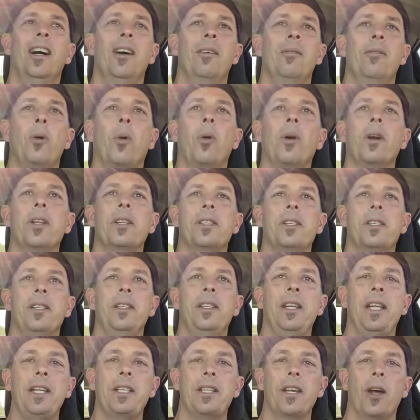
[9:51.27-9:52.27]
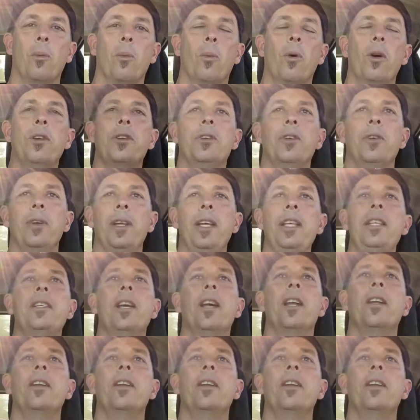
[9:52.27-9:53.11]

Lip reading: Nor does Nissan want to. Nissan